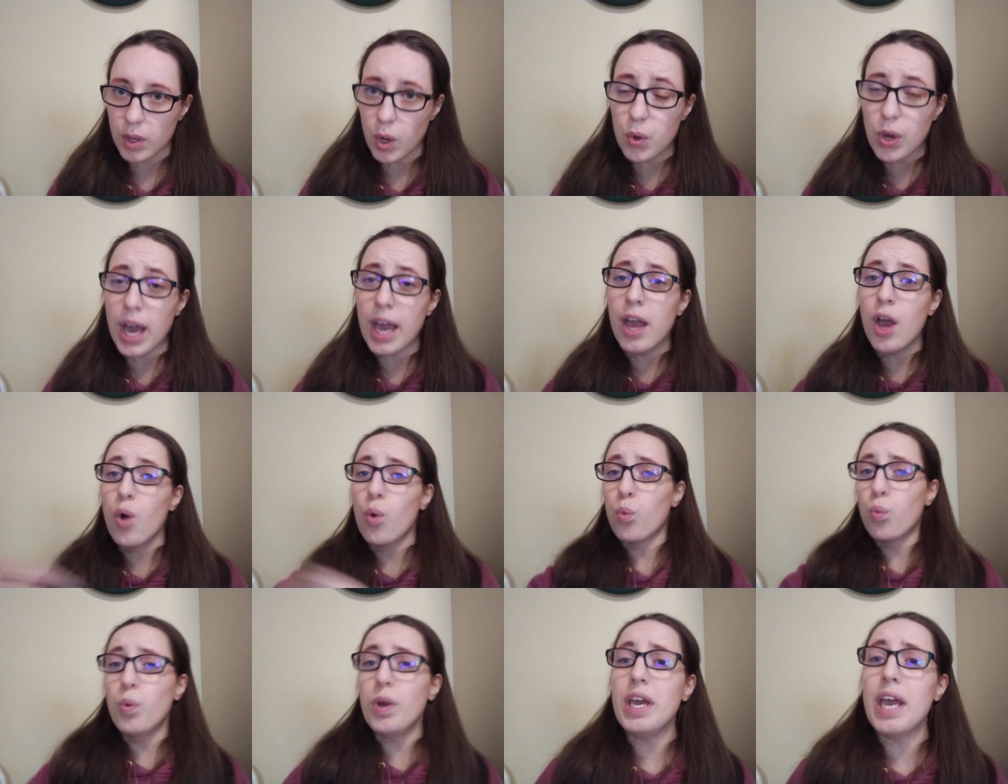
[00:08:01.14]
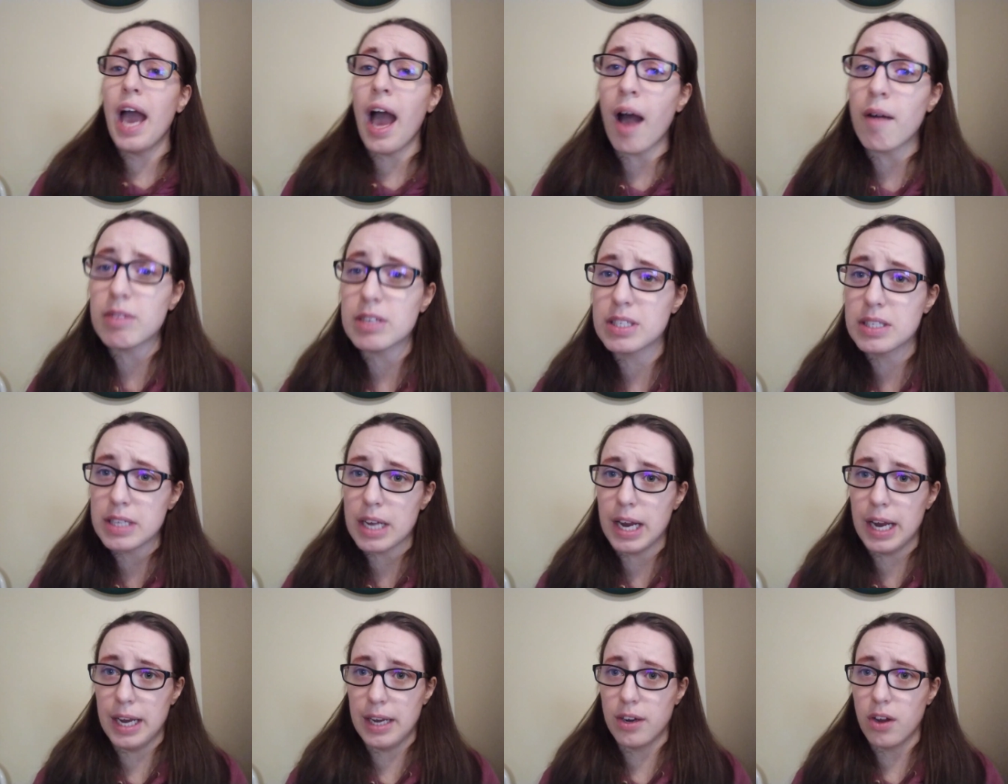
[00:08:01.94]
Okay, we have a
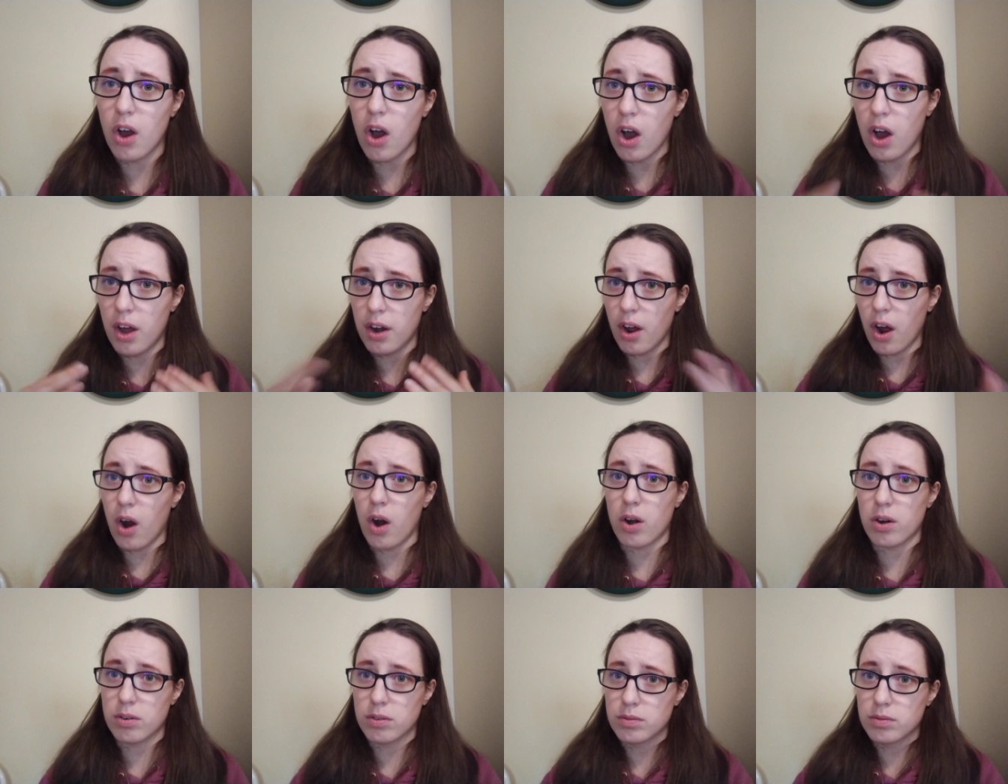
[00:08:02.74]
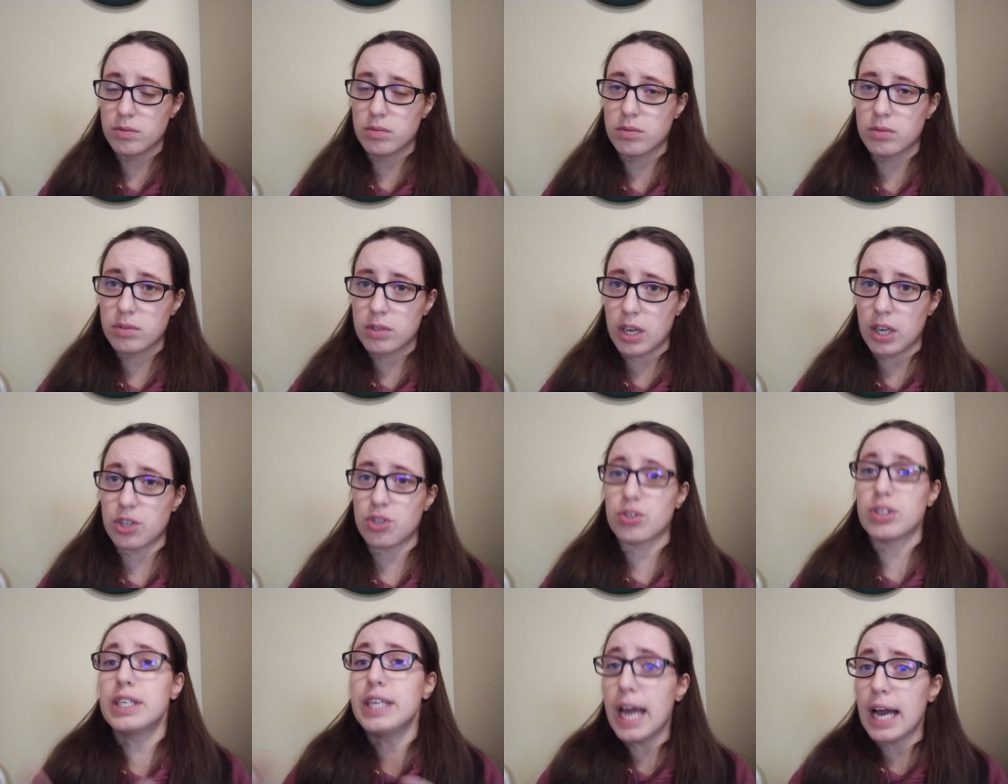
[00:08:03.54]
stain on our
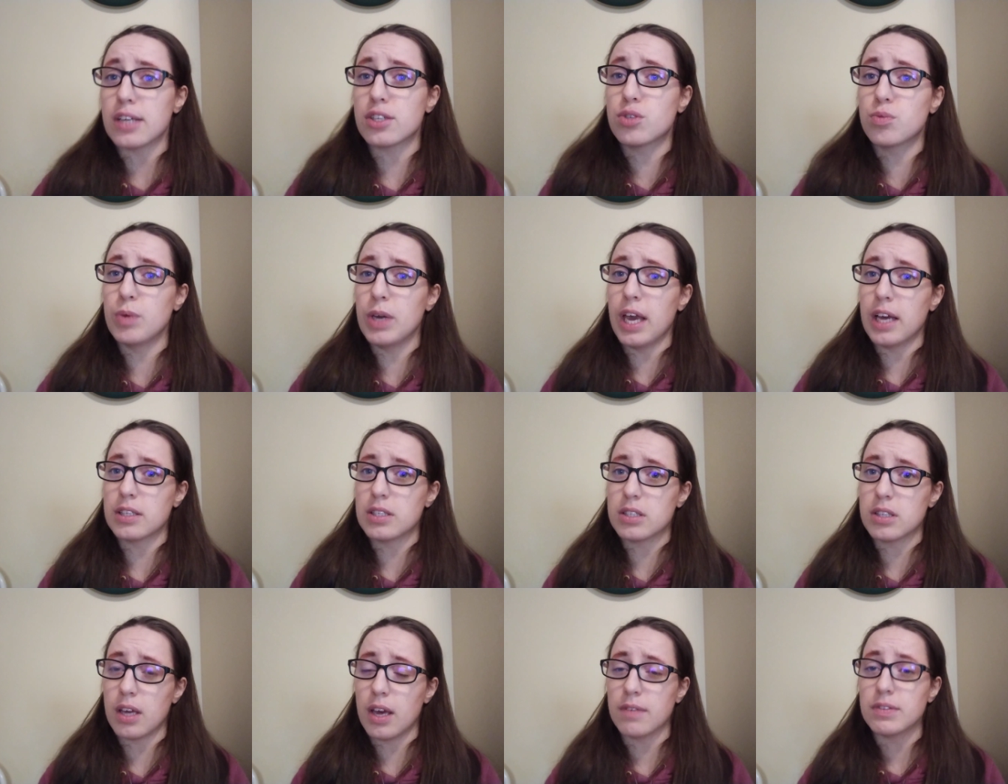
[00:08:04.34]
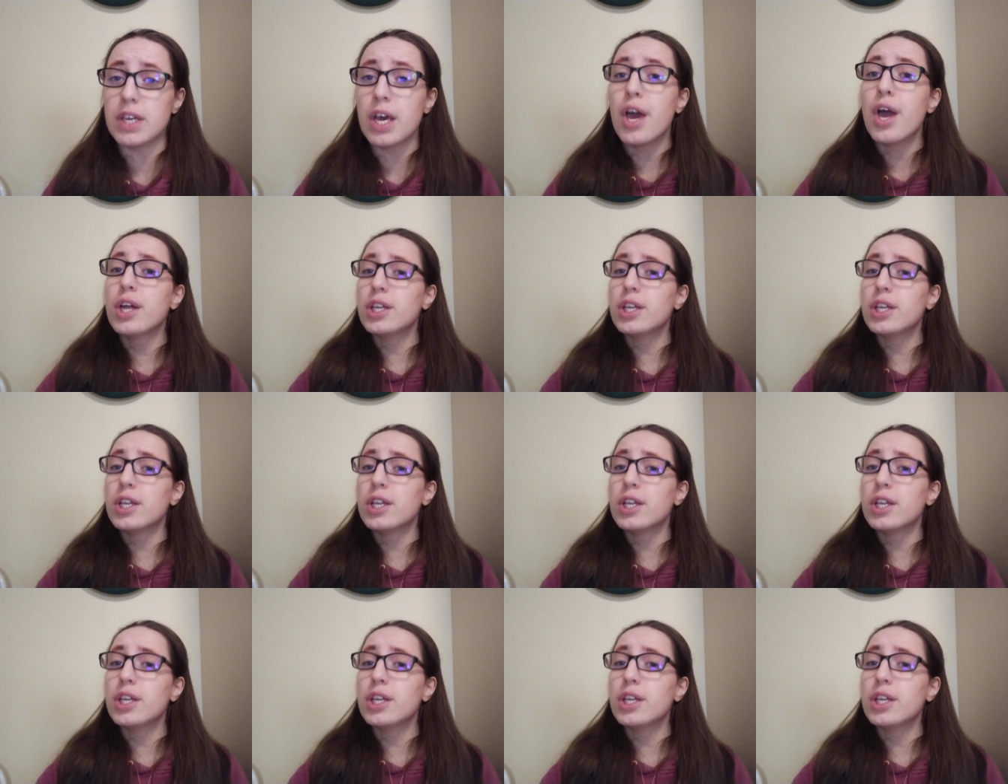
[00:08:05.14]
country. Yes, we had slaves.